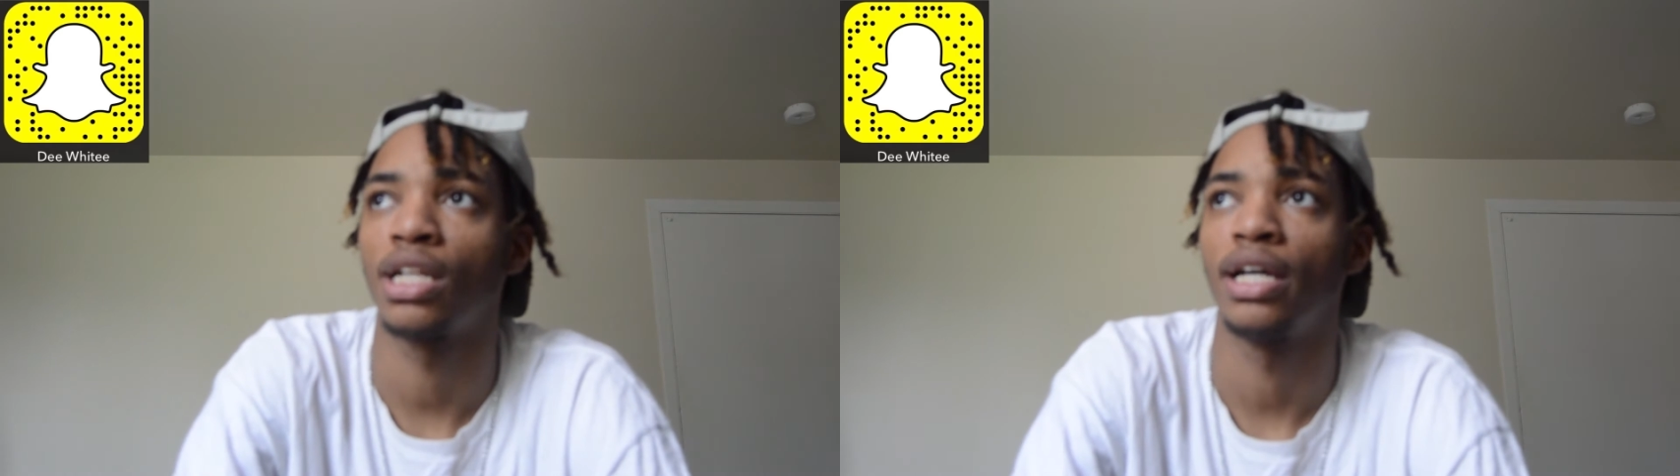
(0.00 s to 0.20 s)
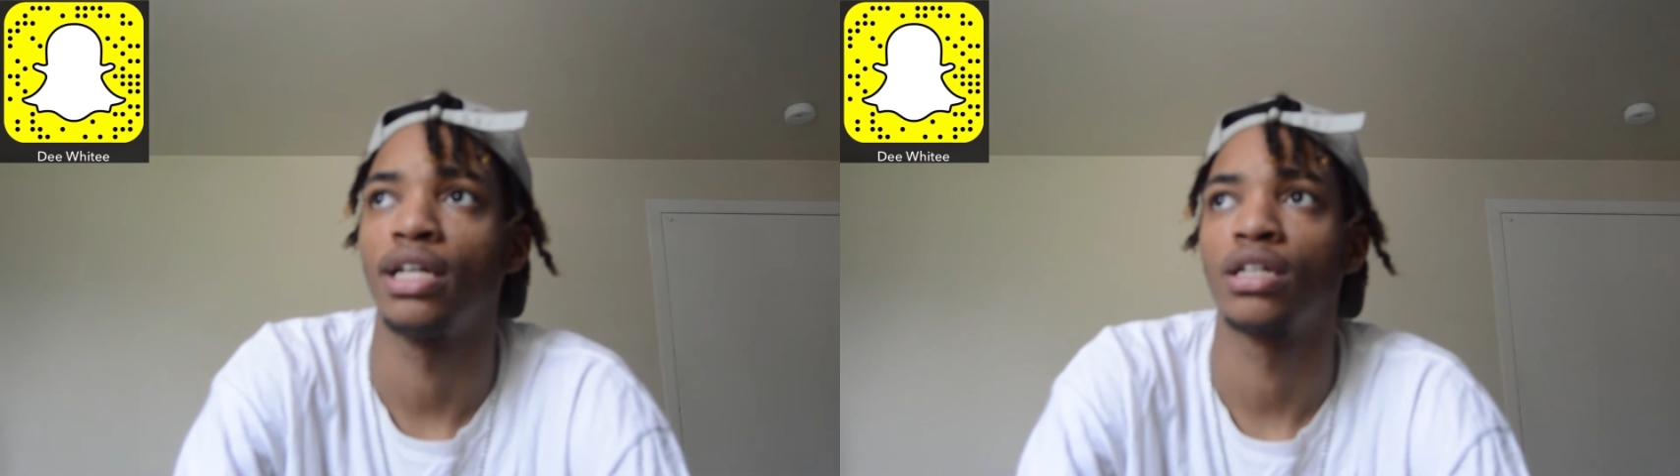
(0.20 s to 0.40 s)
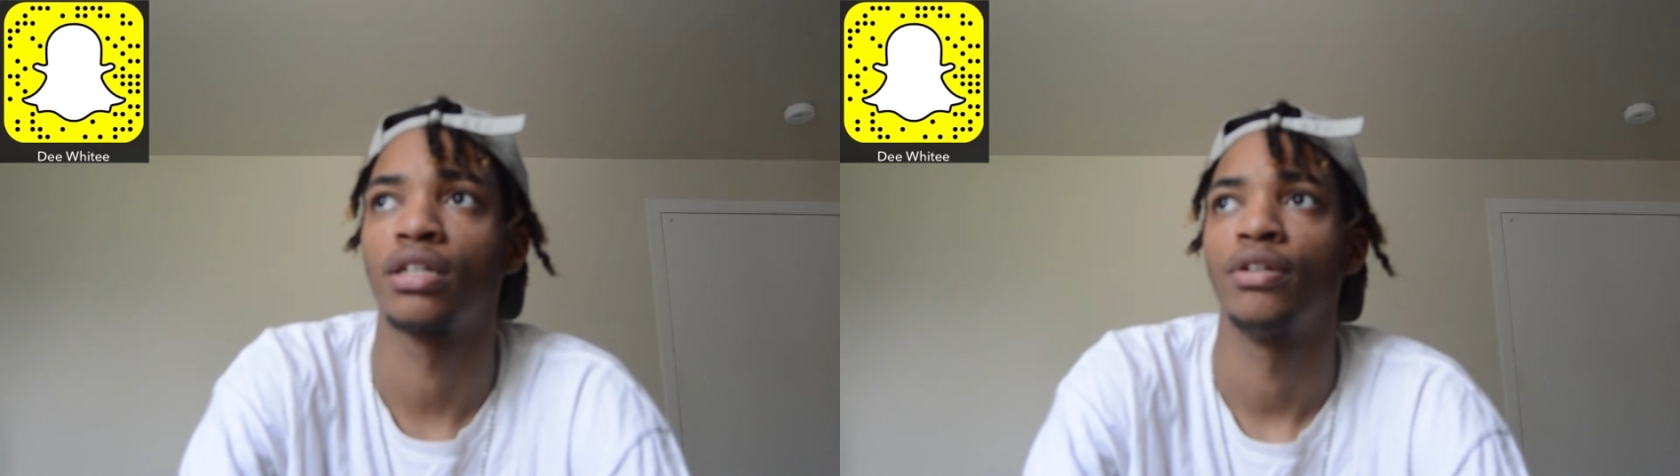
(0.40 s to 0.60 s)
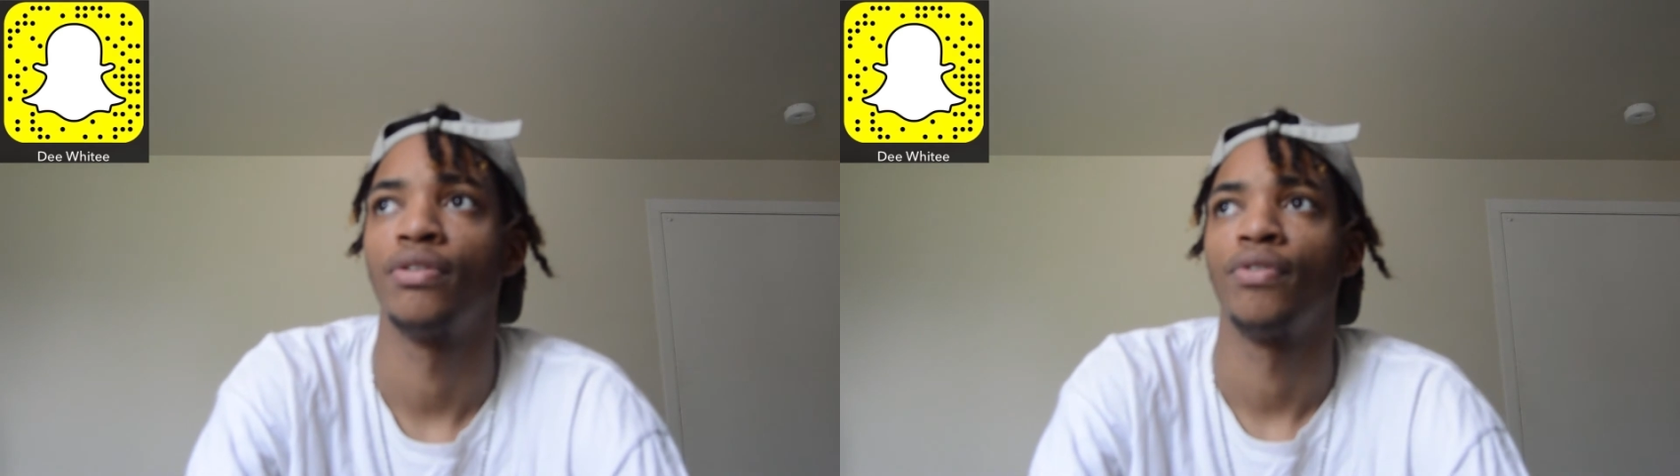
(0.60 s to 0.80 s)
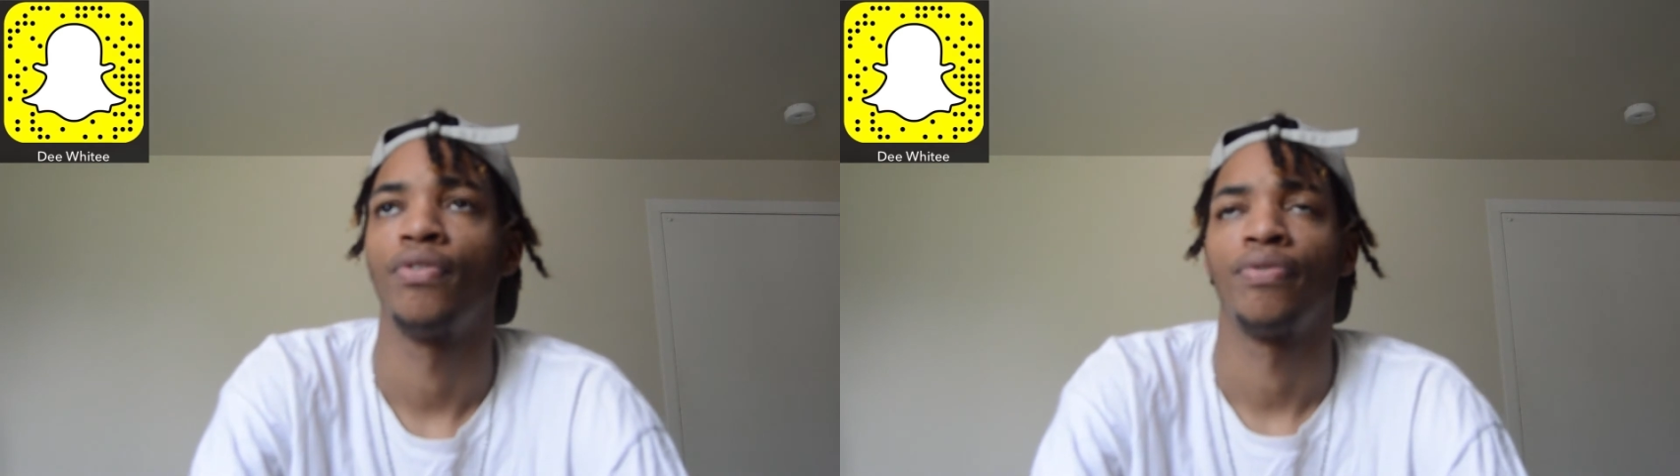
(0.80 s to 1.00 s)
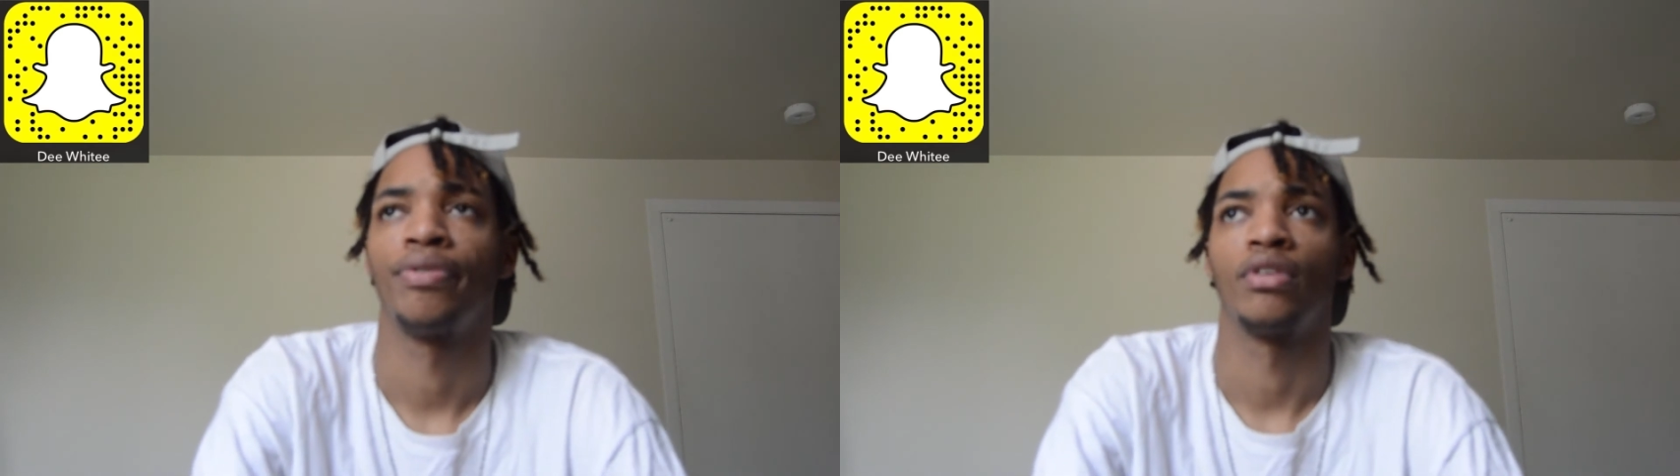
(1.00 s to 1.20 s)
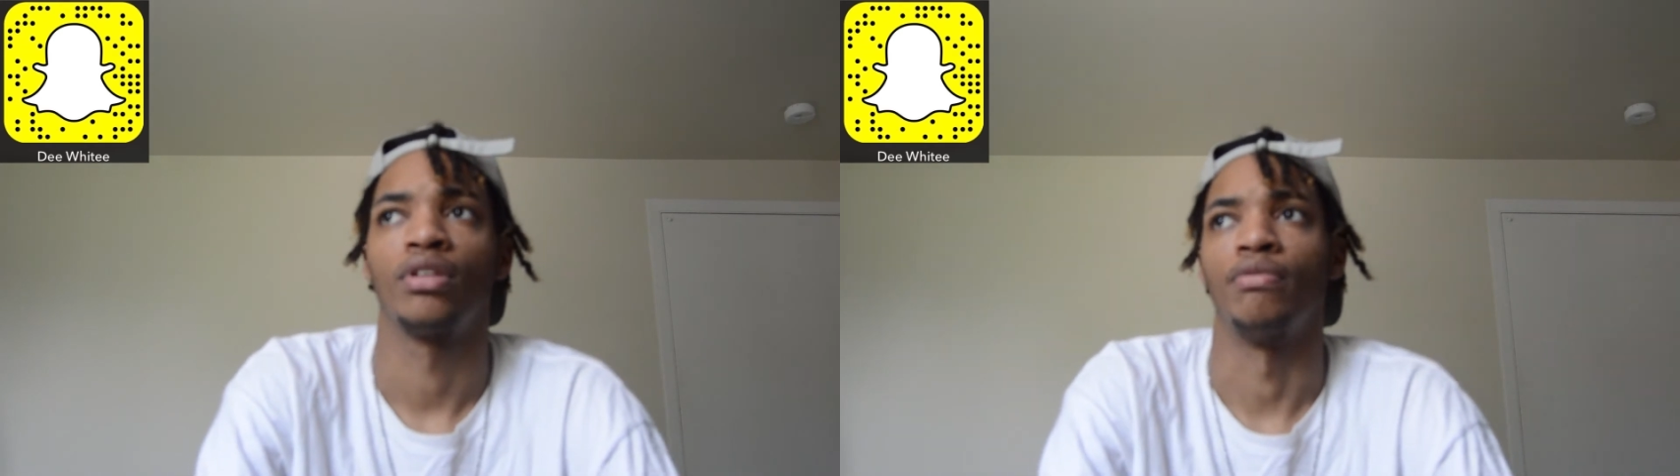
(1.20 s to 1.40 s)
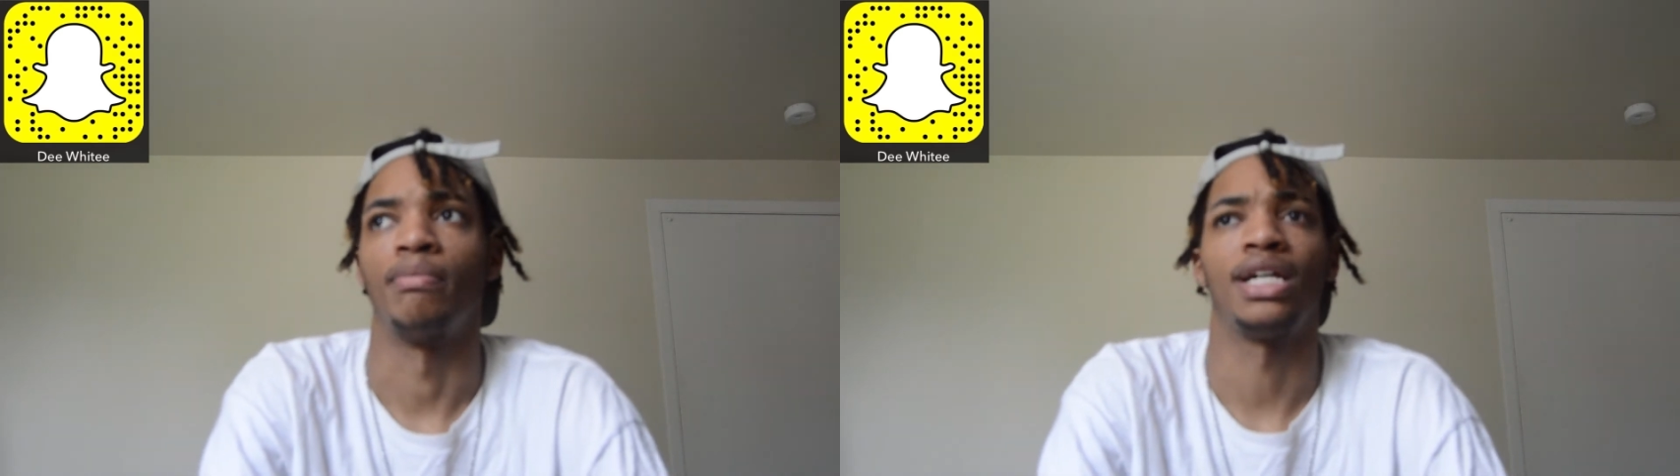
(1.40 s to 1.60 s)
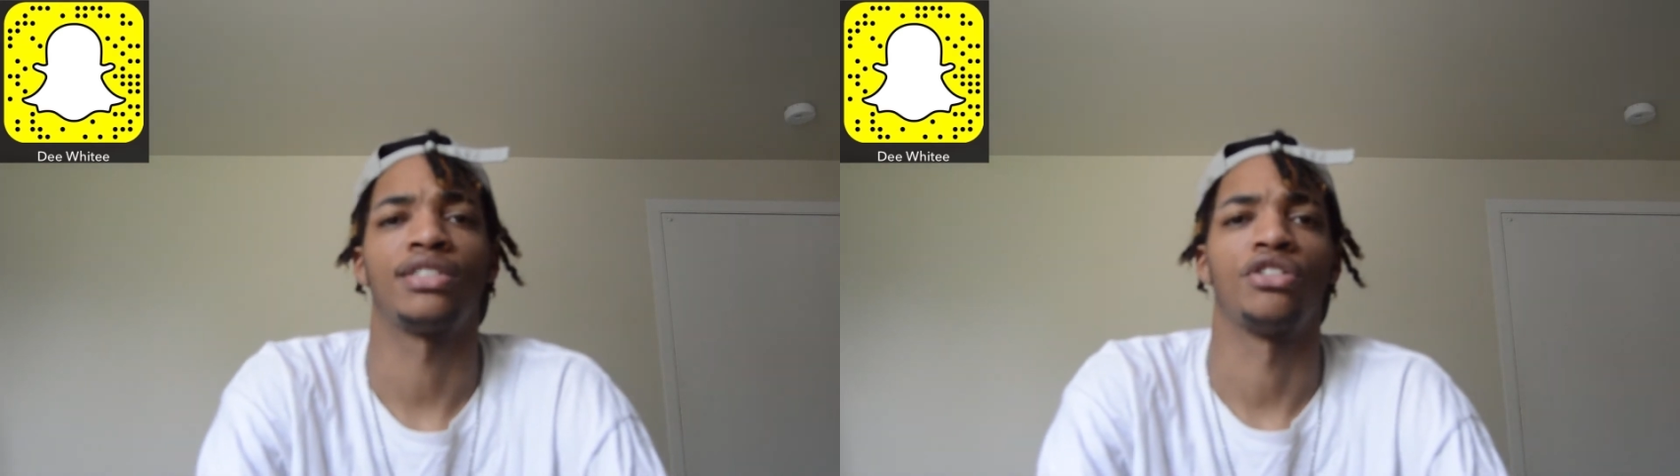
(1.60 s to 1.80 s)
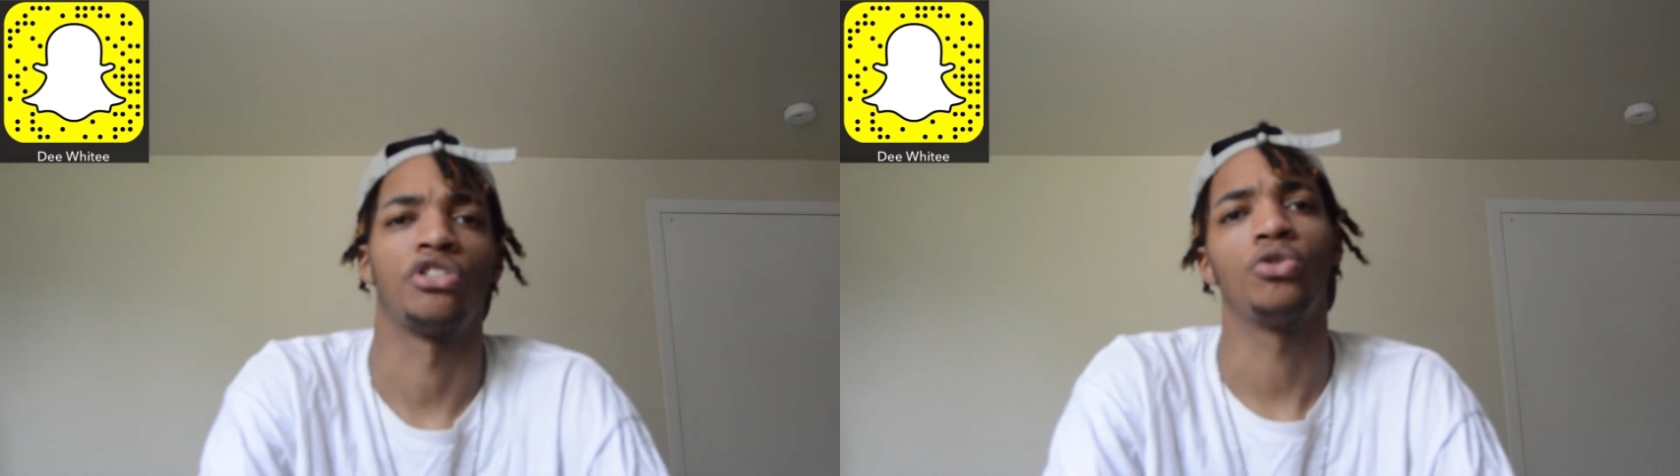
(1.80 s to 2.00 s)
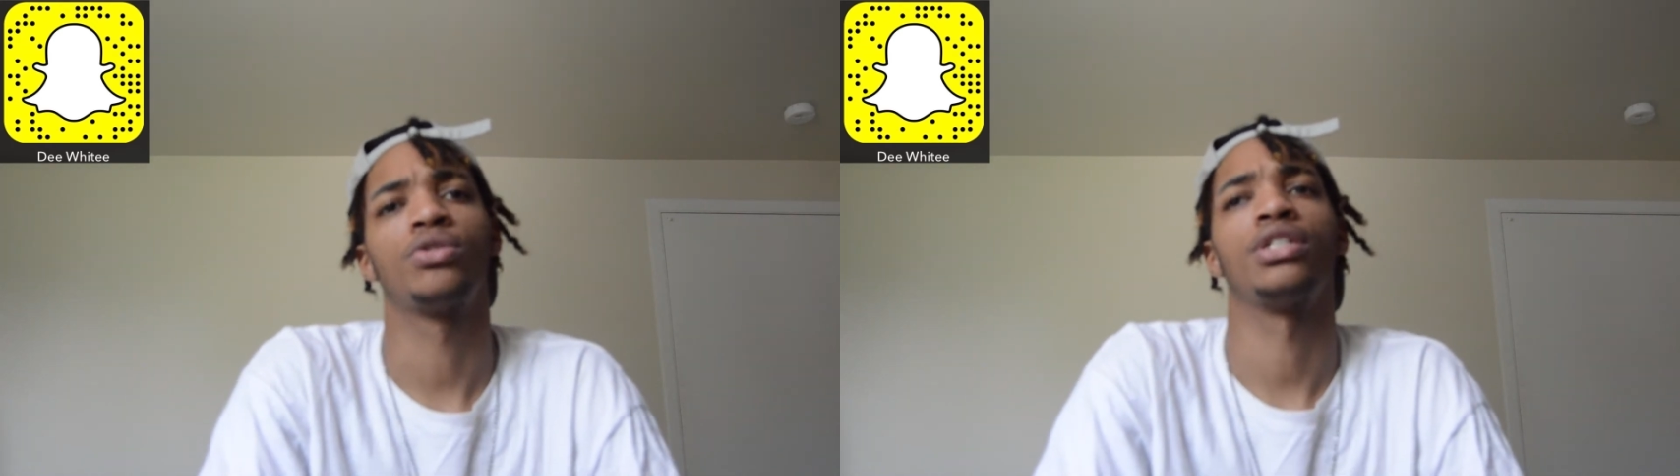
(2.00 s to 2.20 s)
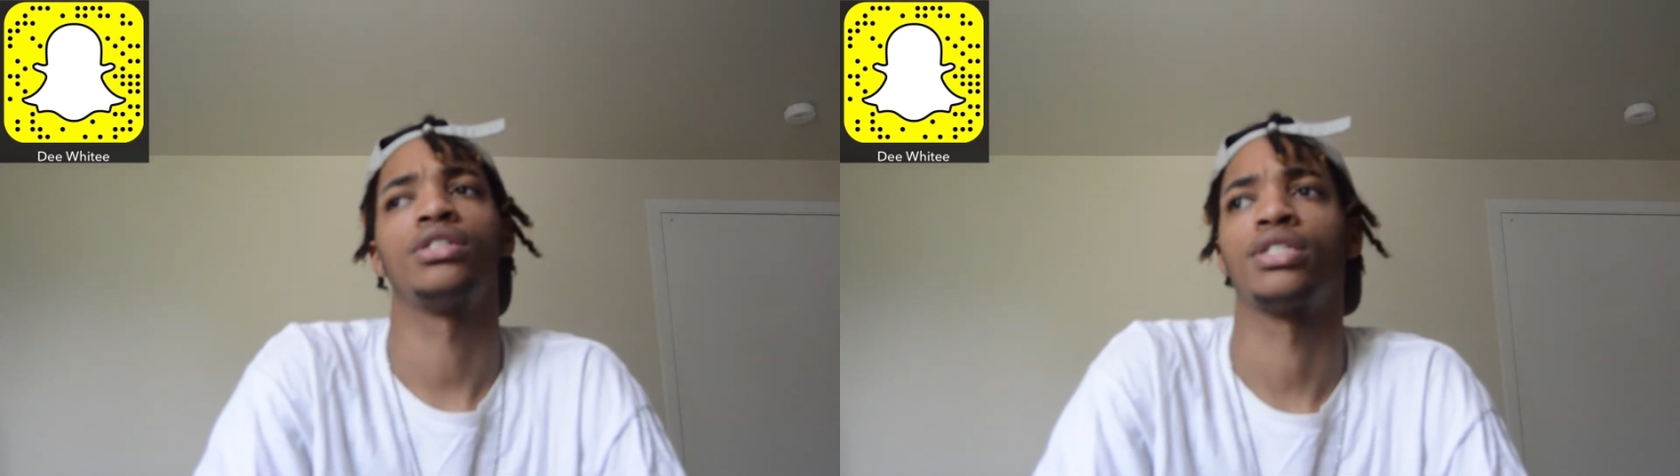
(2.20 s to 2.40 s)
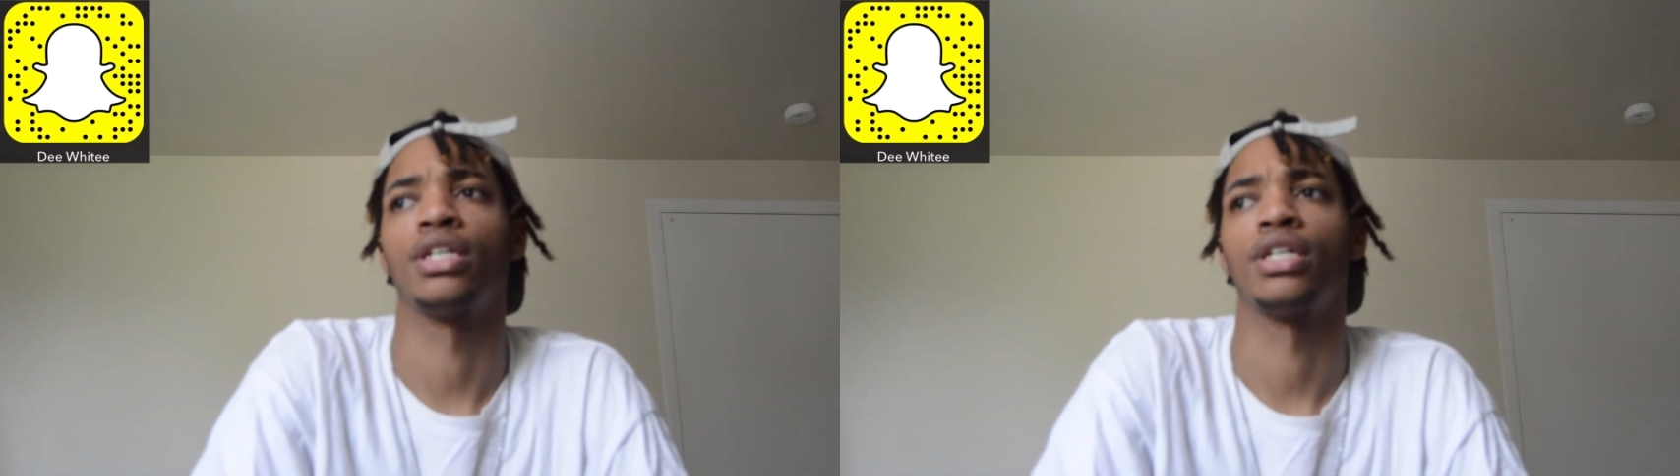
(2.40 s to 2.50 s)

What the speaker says: like Massachusetts